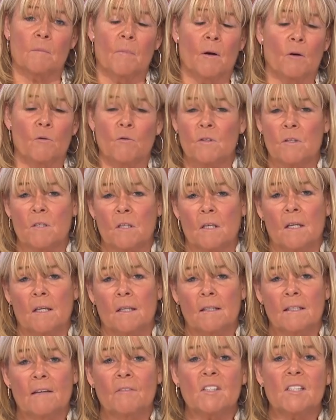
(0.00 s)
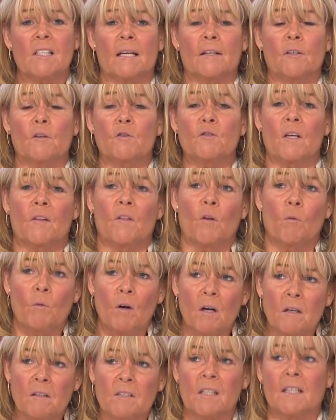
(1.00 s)
most devastating news. And the
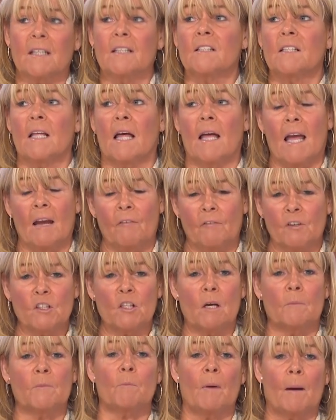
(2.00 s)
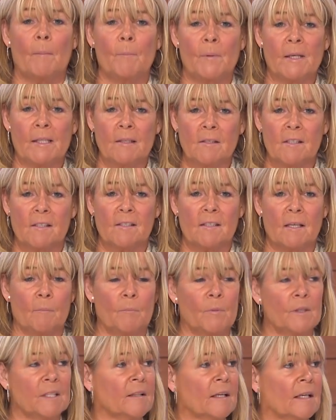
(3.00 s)
worst thing is, every time you bump into
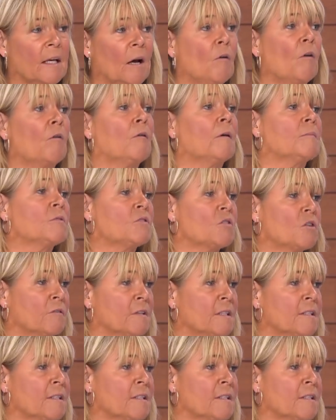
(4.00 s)
somebody, they go, "Oh, I'm sorry